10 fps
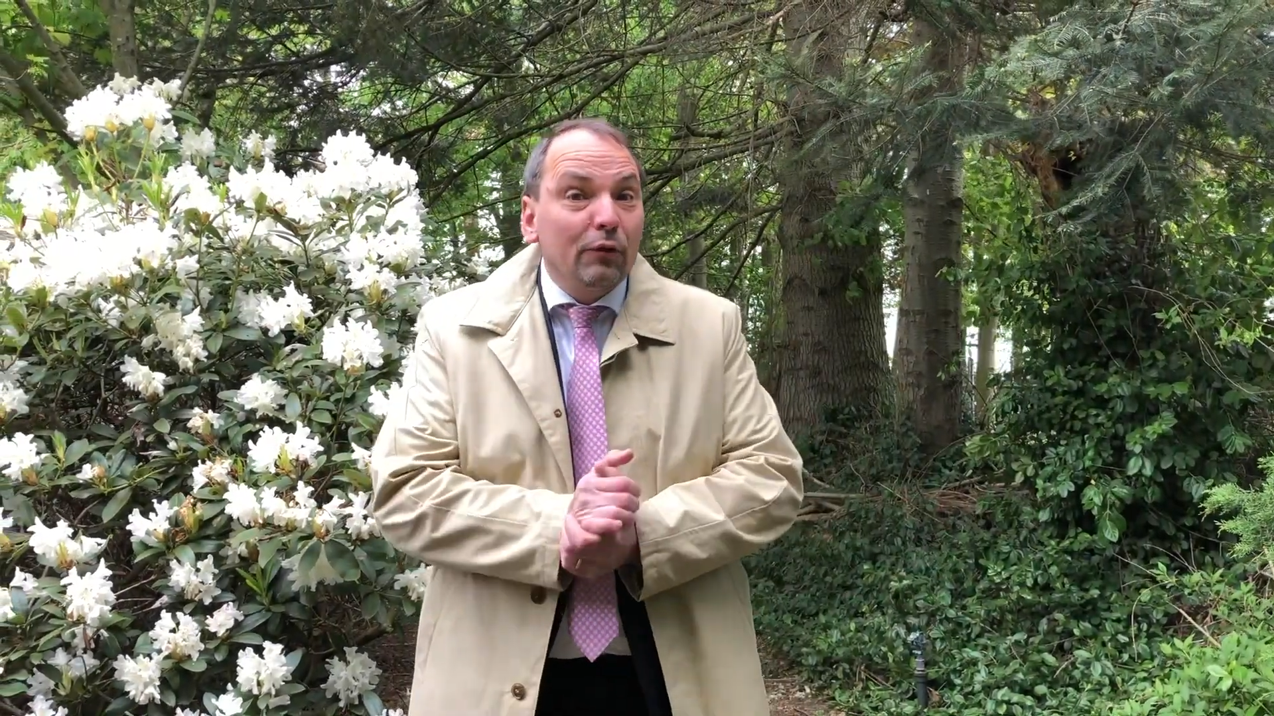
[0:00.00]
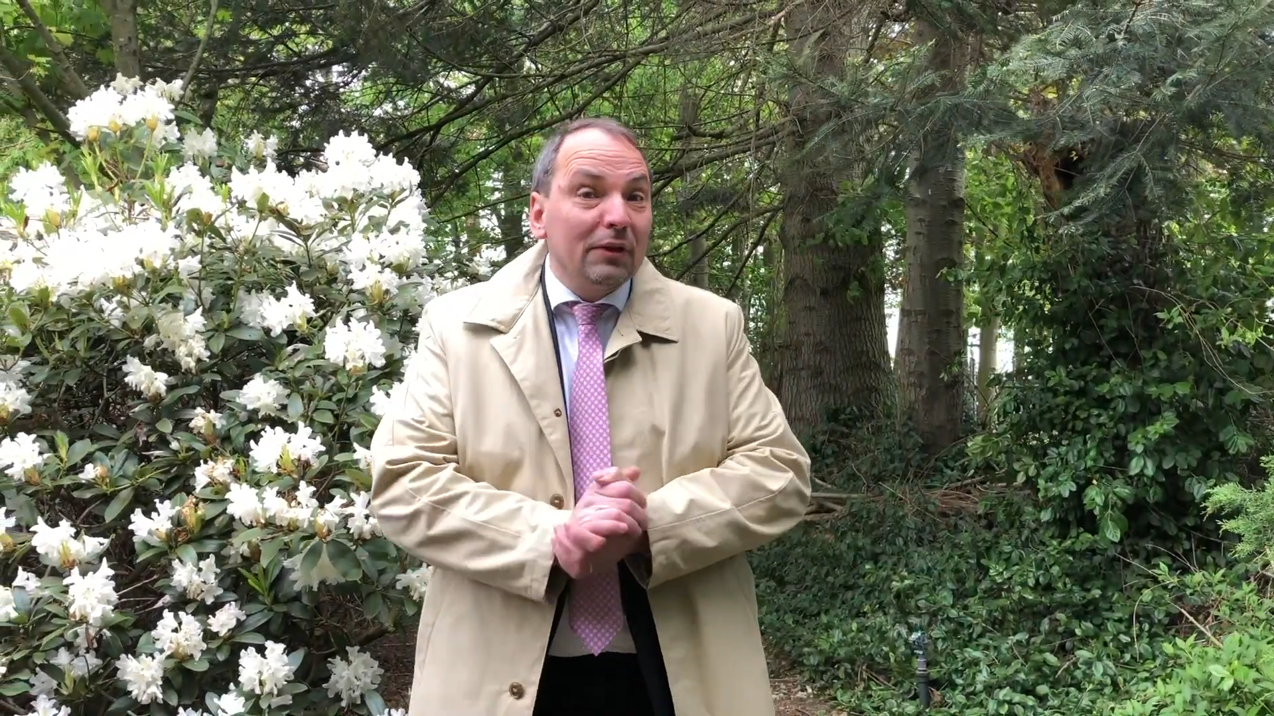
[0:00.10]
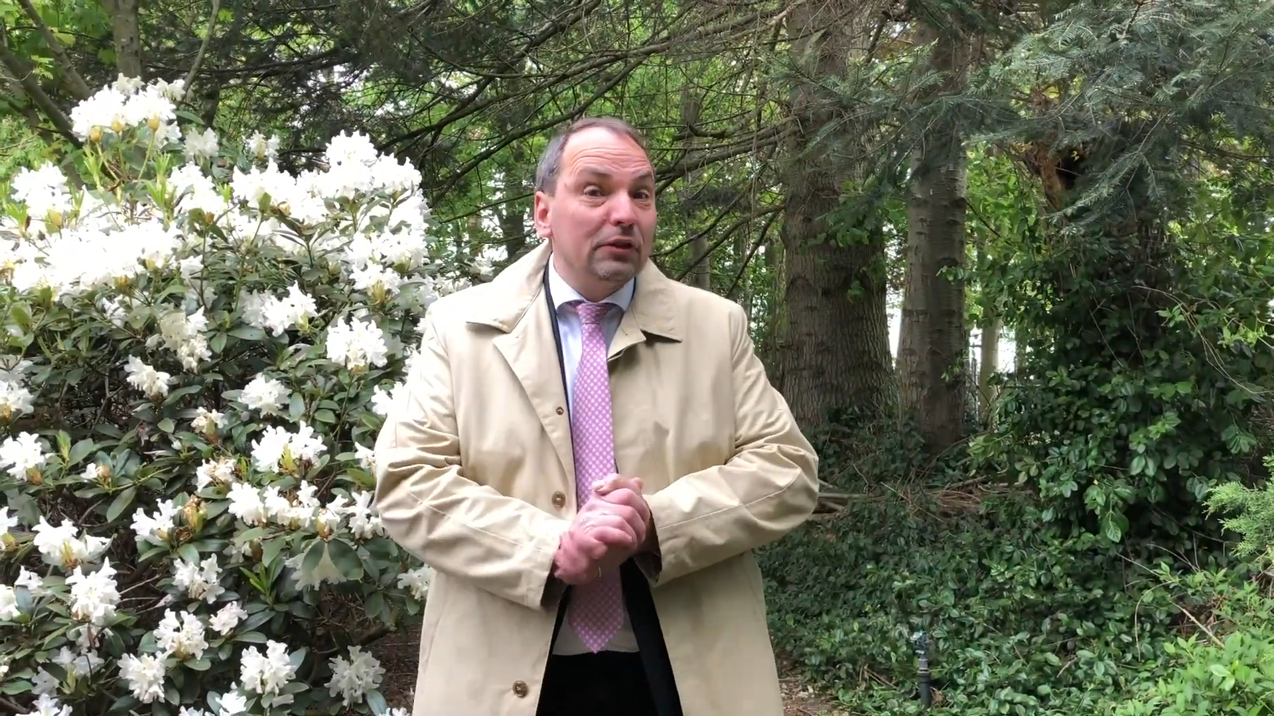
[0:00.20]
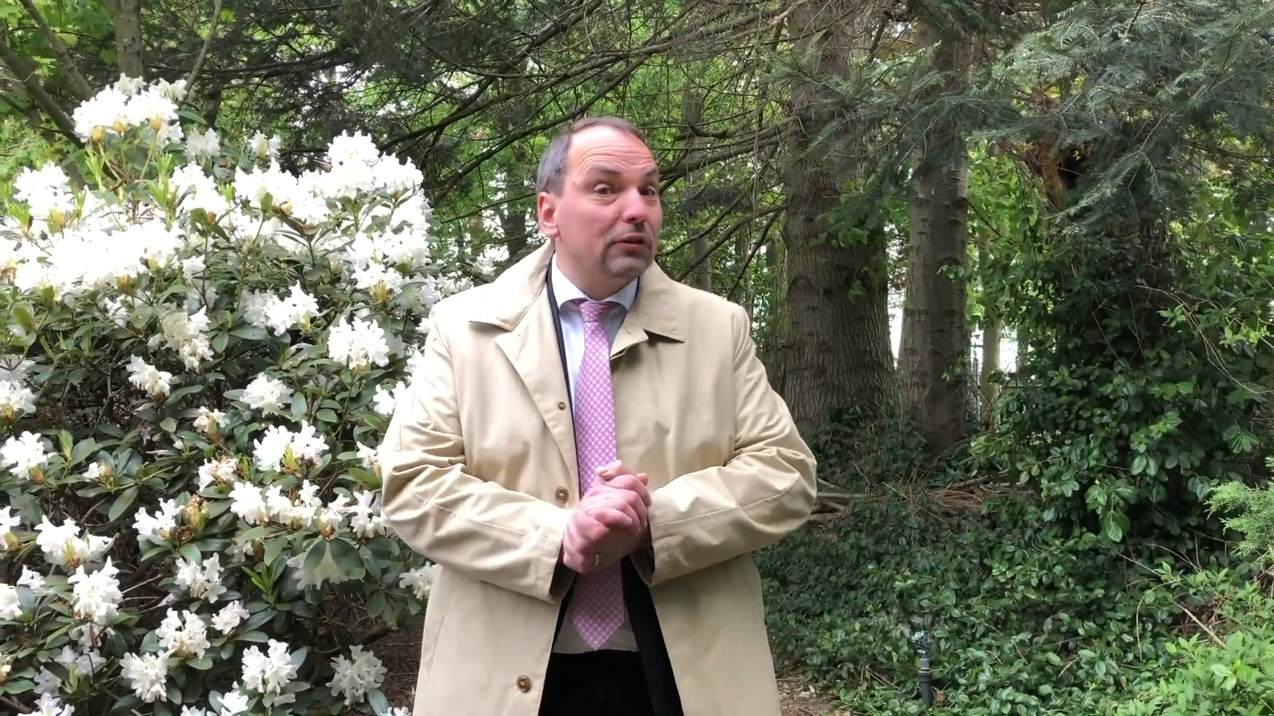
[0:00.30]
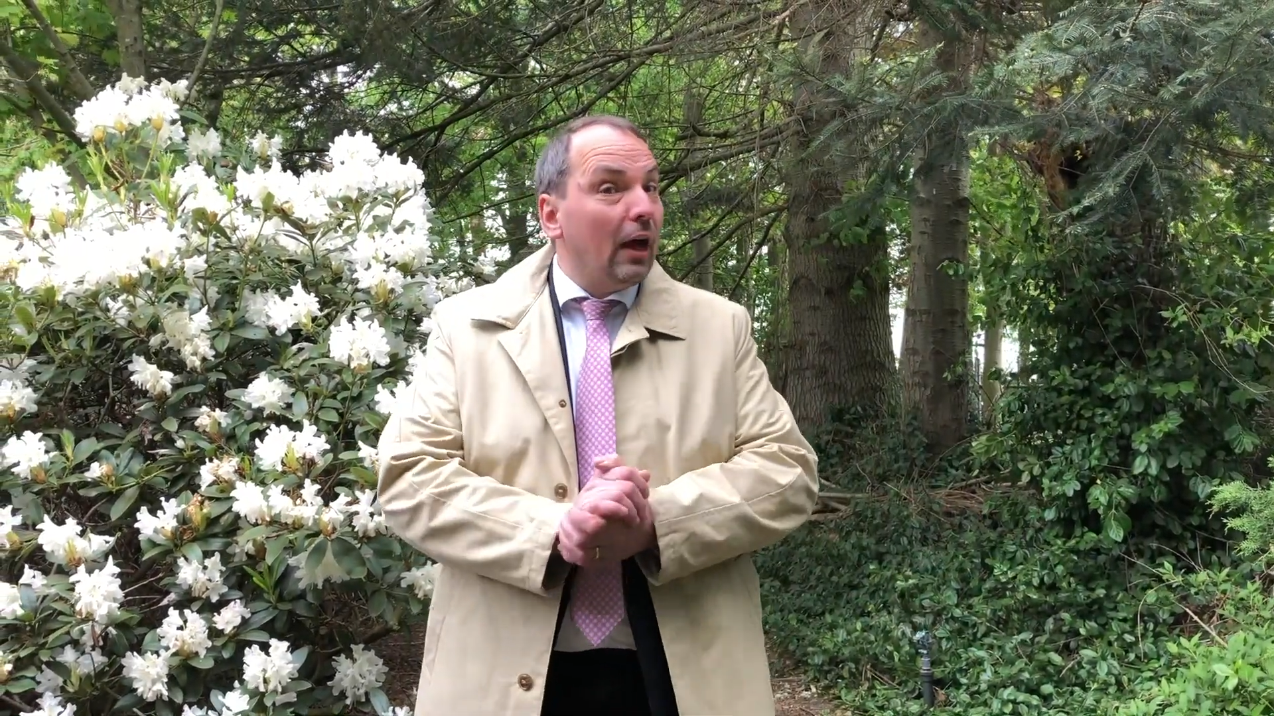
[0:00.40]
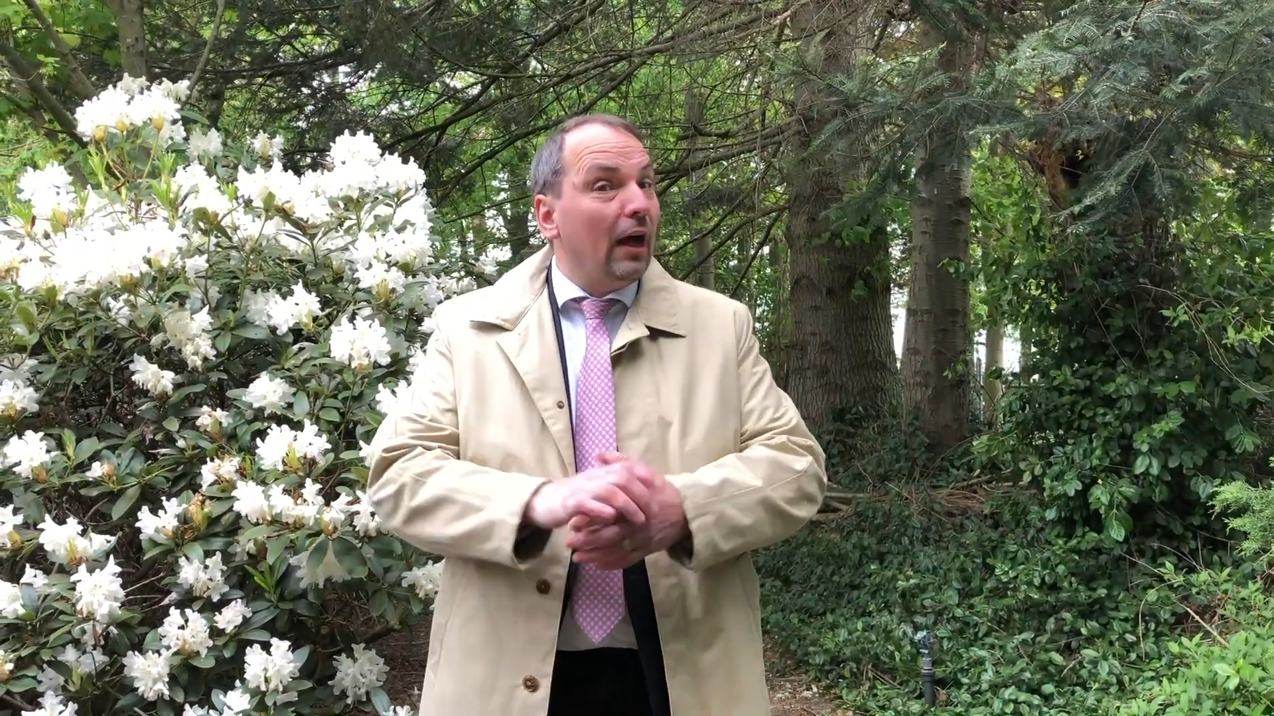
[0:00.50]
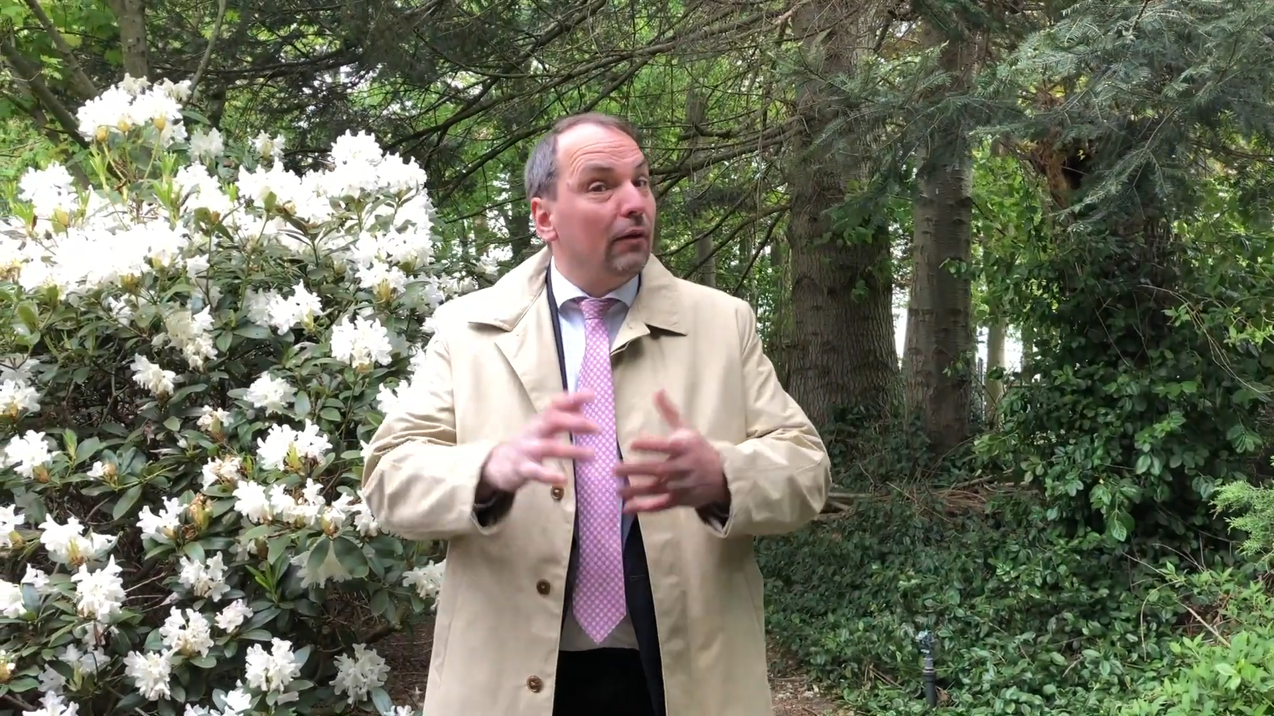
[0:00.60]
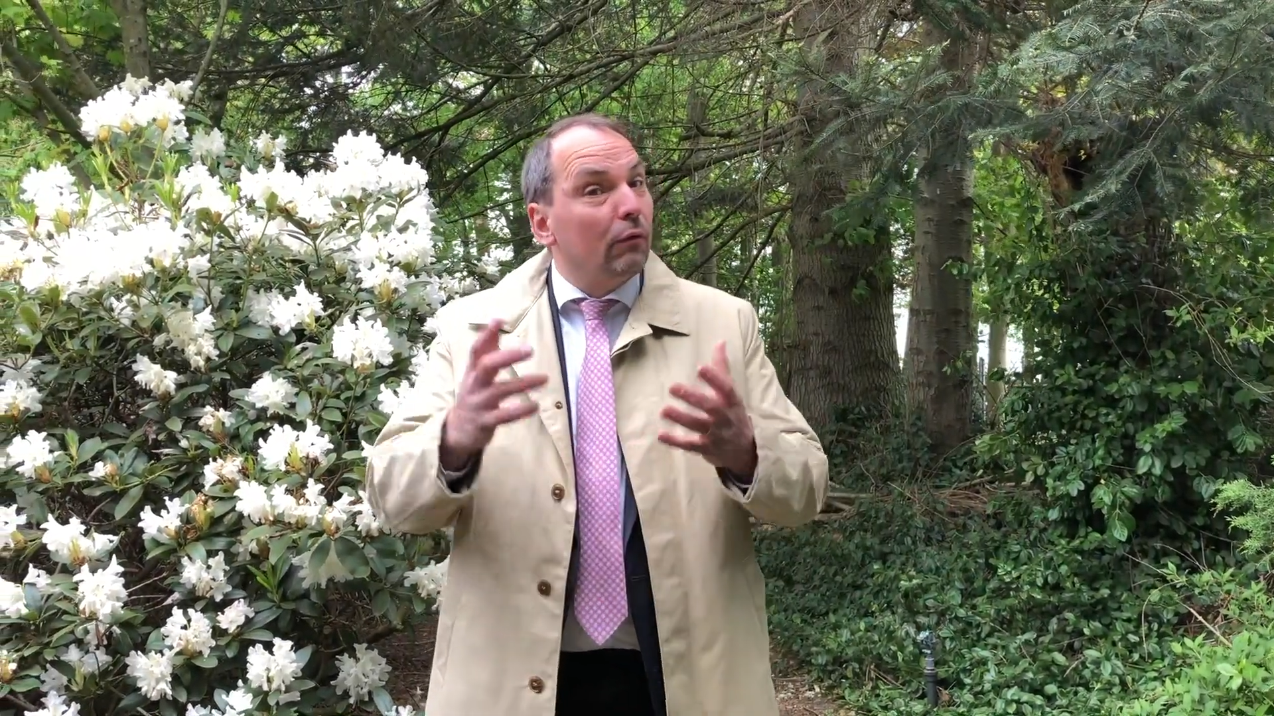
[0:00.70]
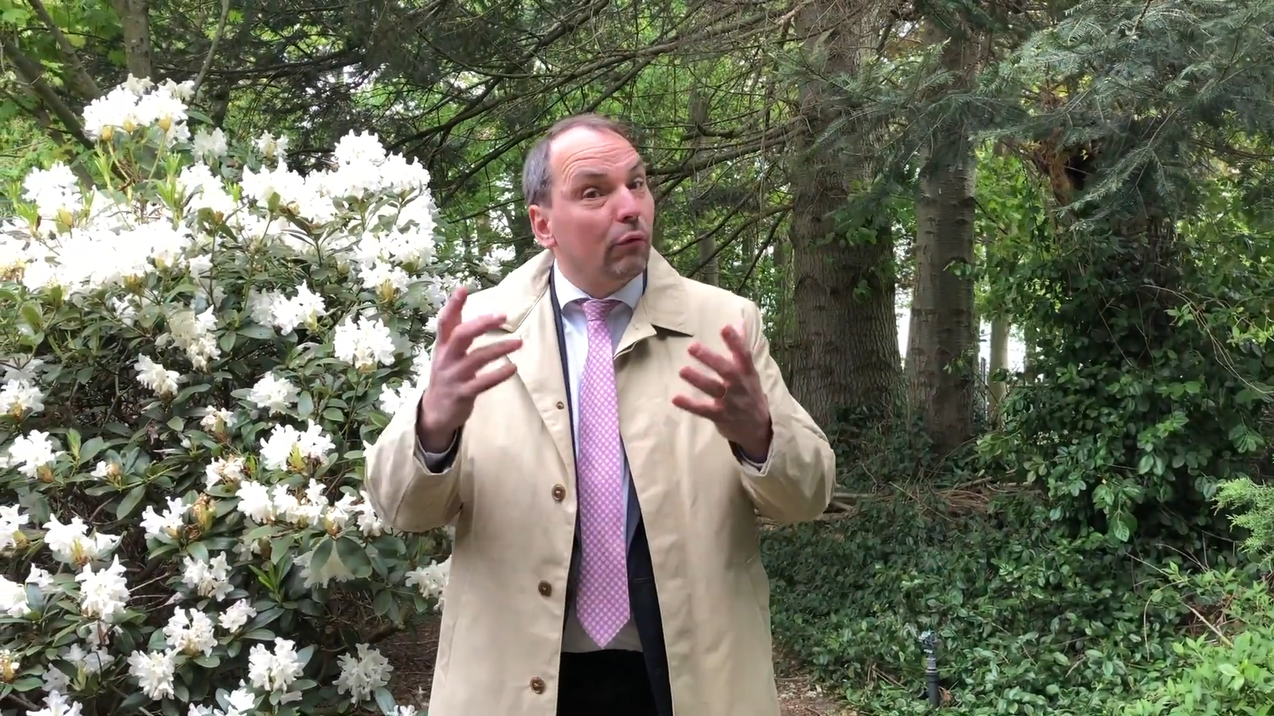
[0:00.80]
questions I